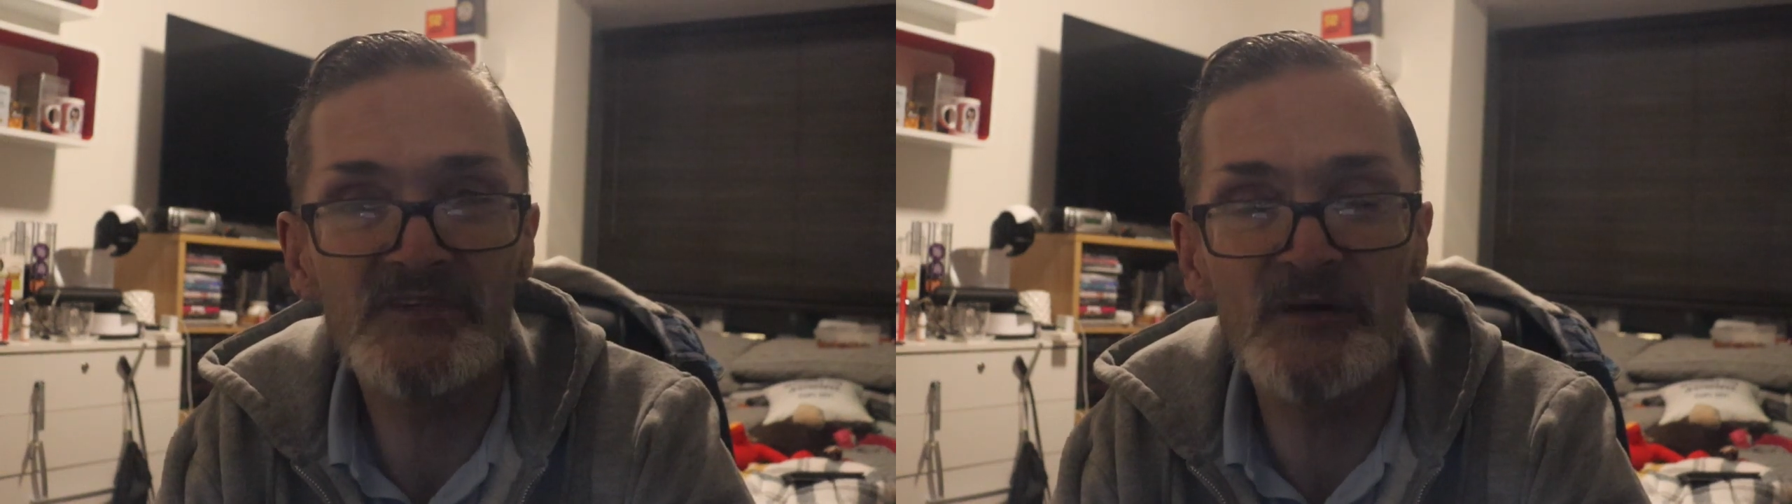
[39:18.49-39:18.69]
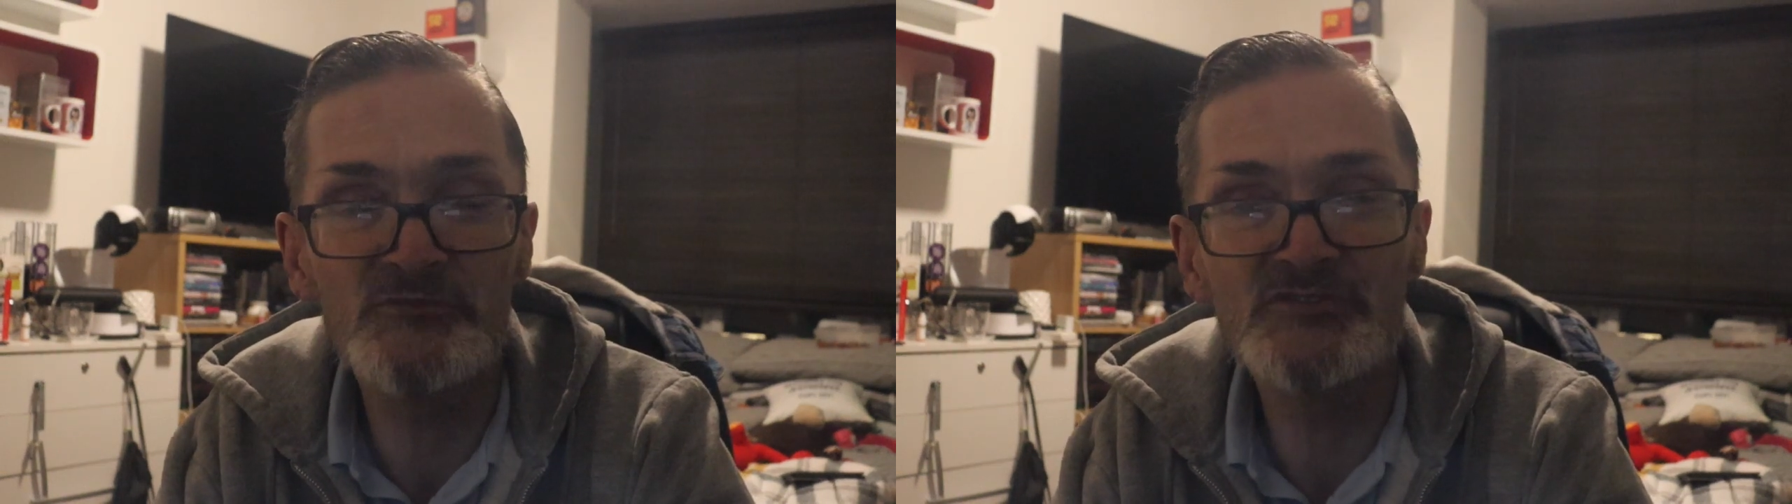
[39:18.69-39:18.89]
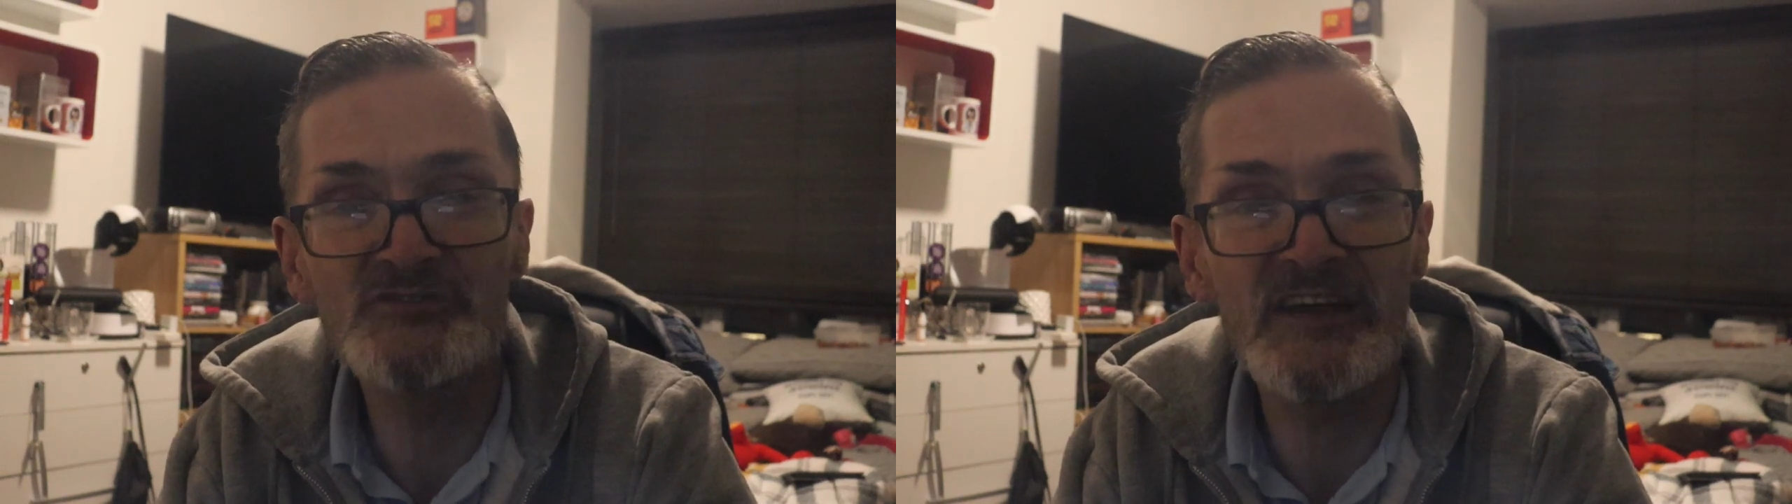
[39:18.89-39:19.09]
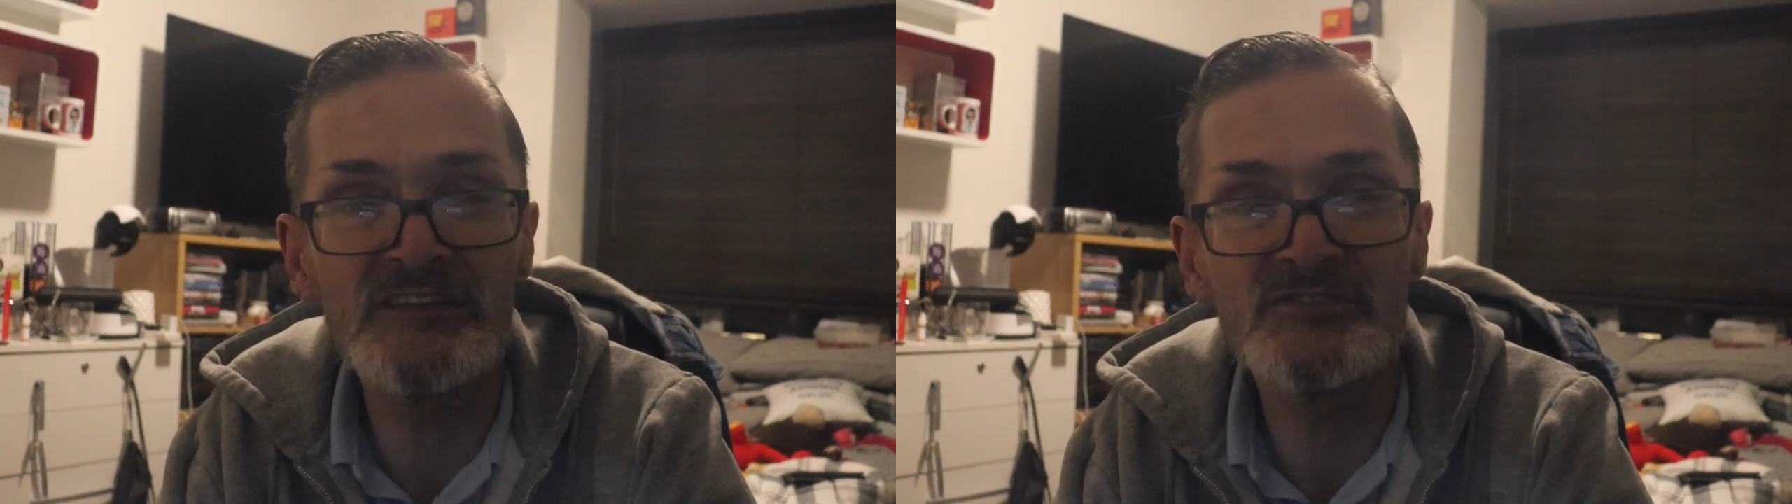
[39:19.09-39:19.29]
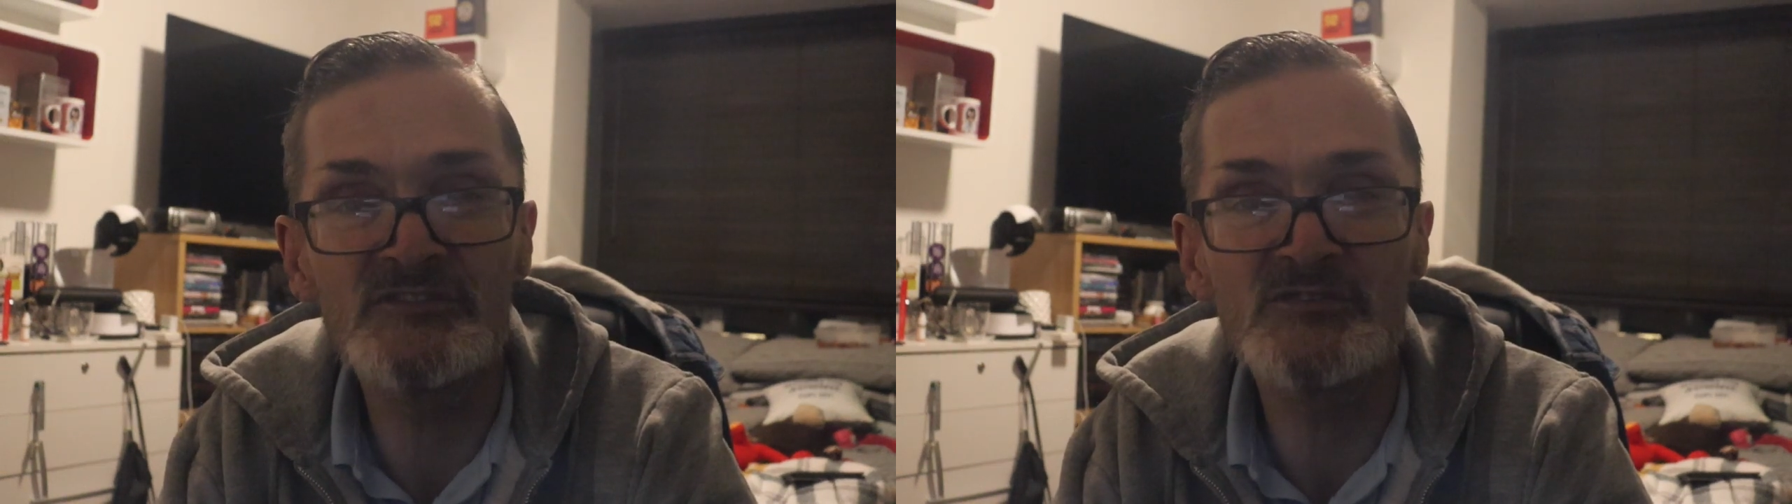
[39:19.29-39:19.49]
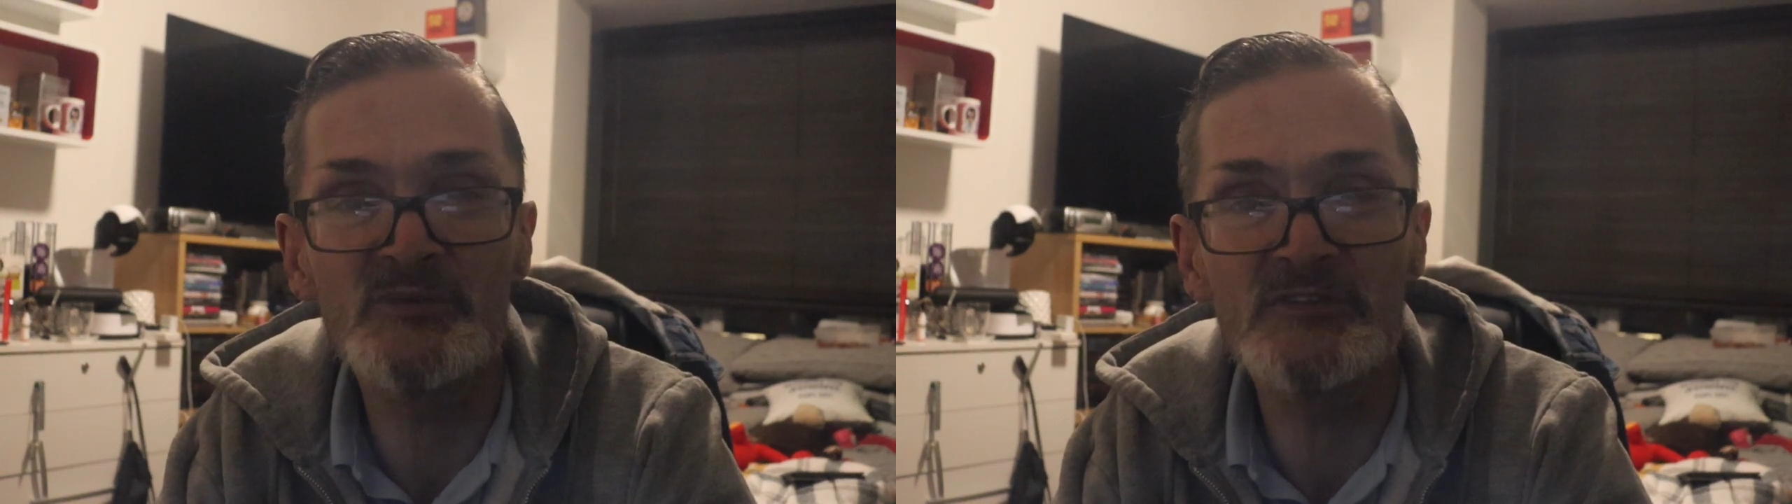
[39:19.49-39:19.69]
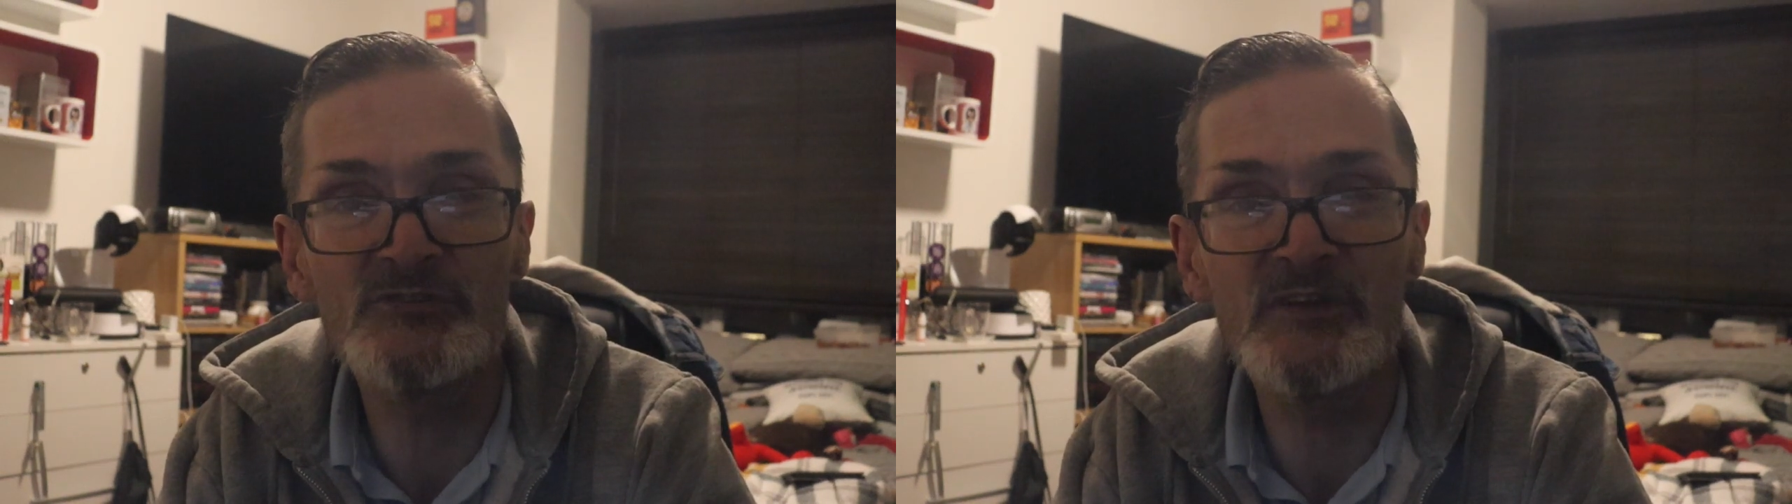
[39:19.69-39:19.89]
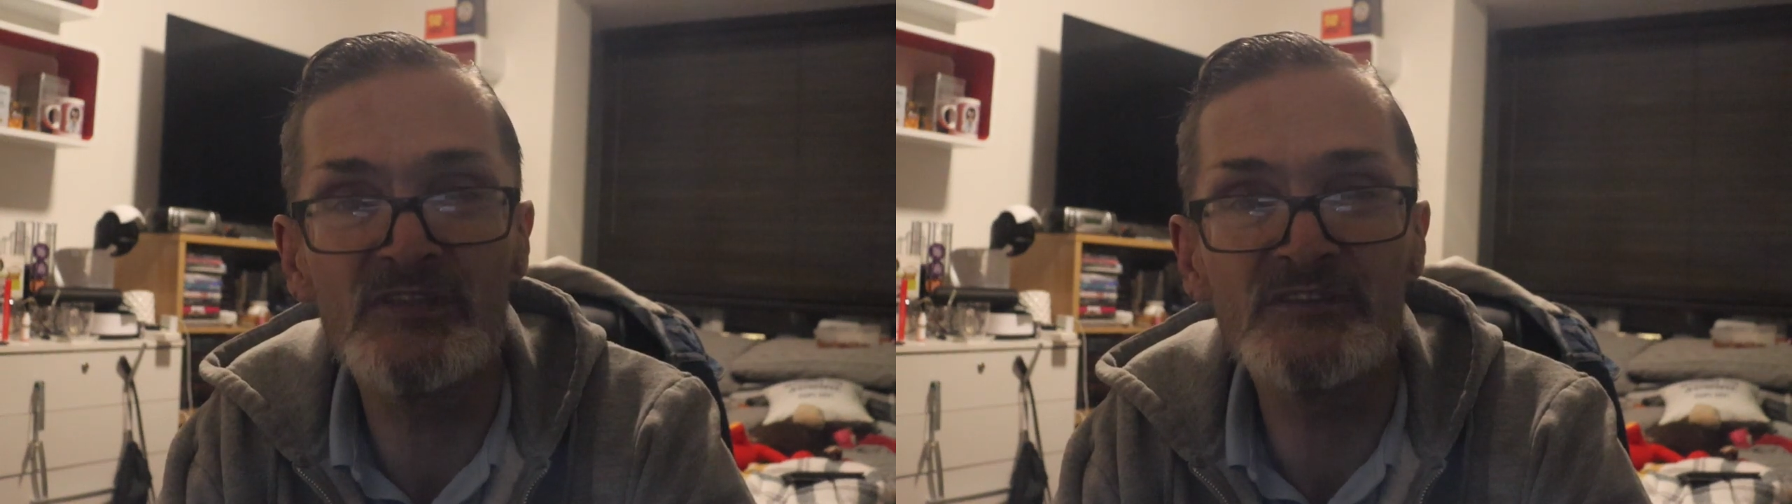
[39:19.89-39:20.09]
I'm just getting into the swing of
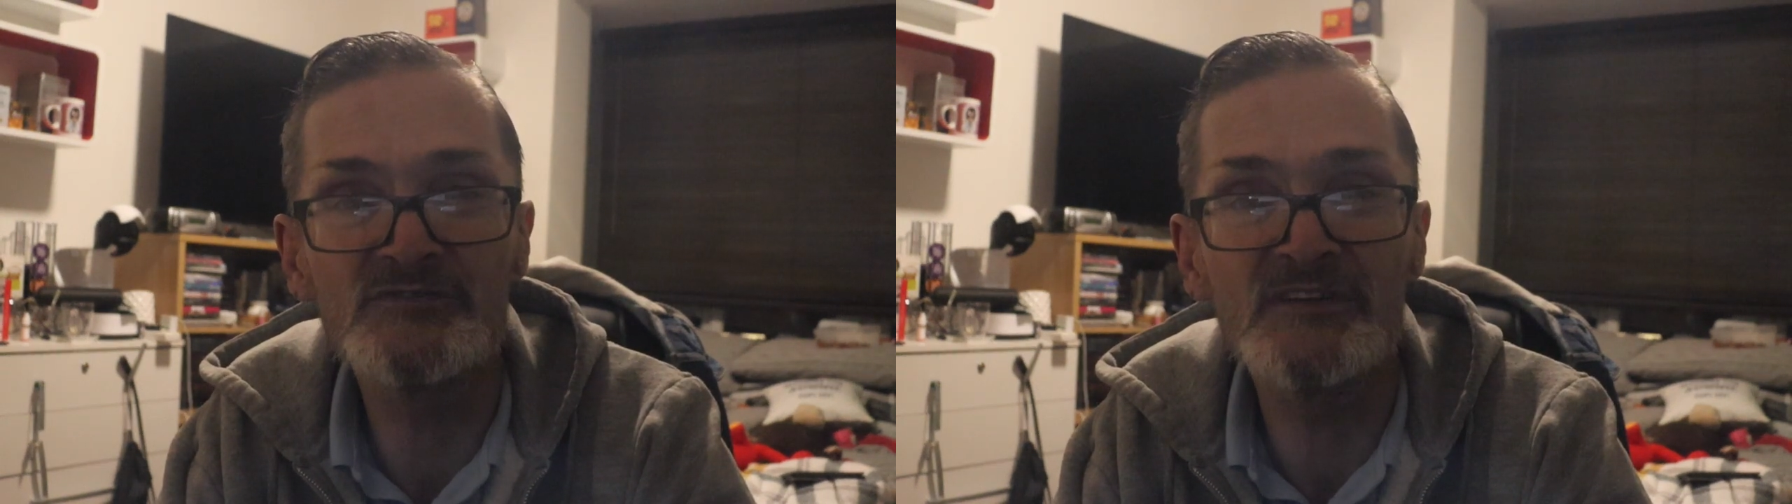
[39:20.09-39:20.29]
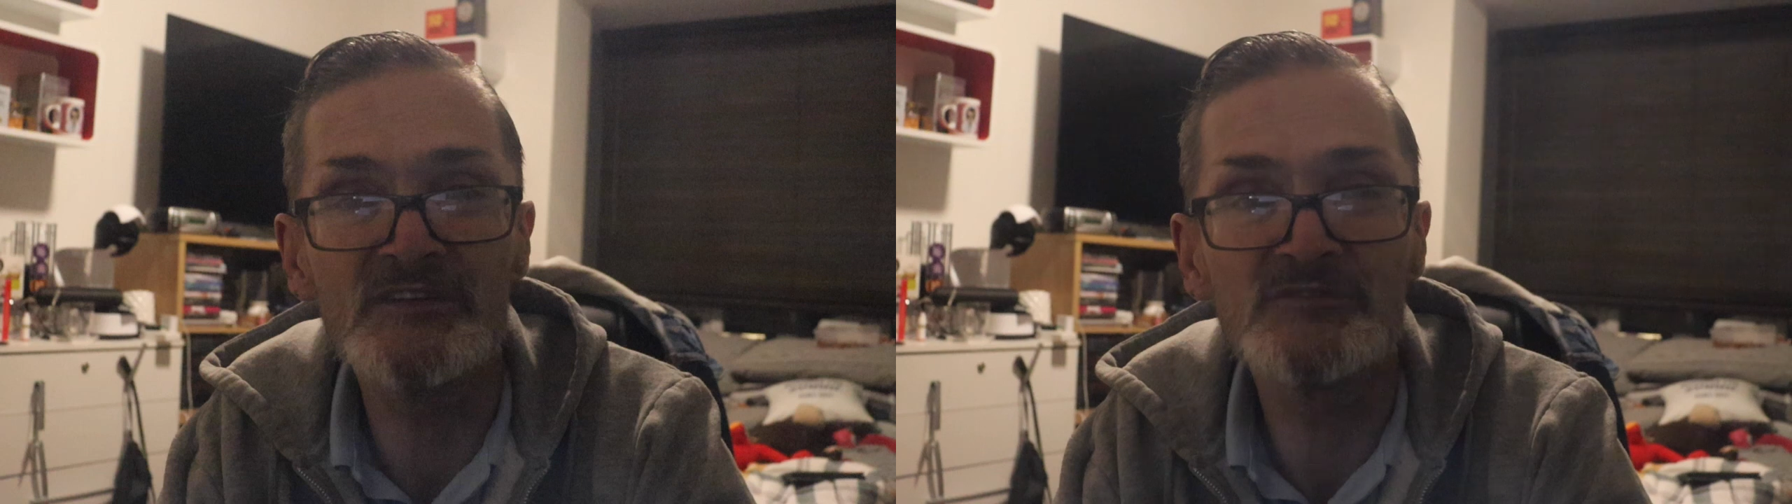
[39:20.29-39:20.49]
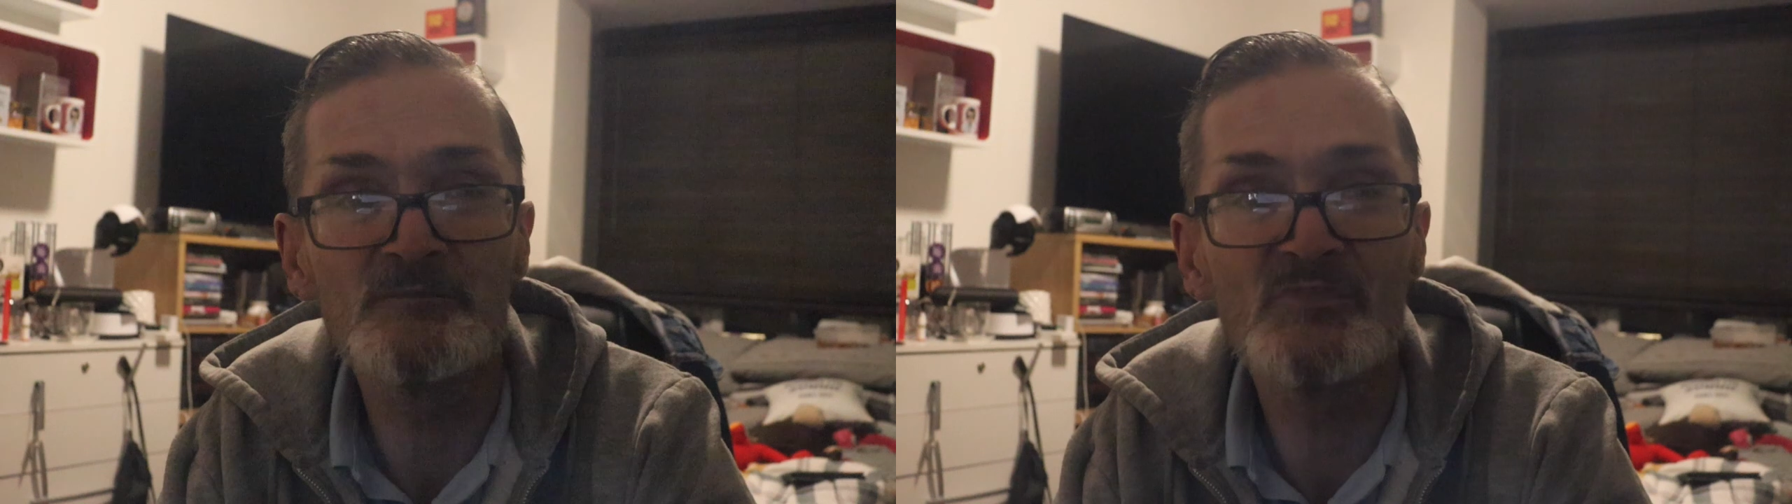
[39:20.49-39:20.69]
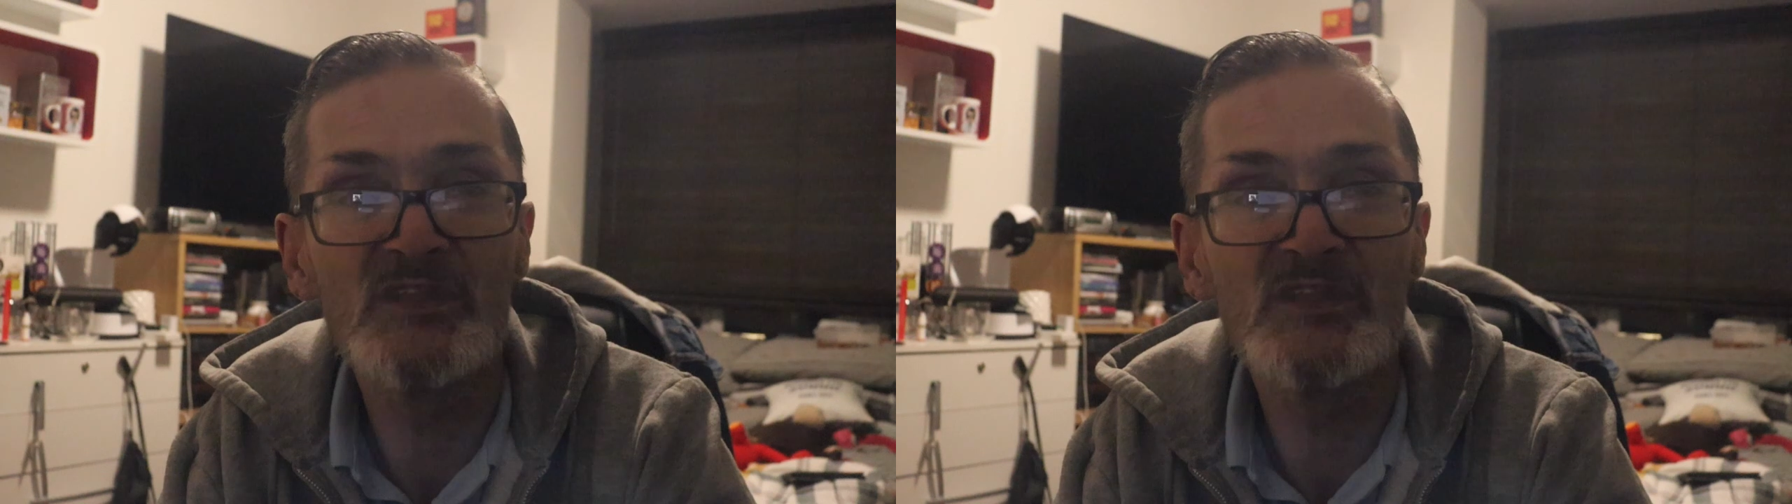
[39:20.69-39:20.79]
doing these things.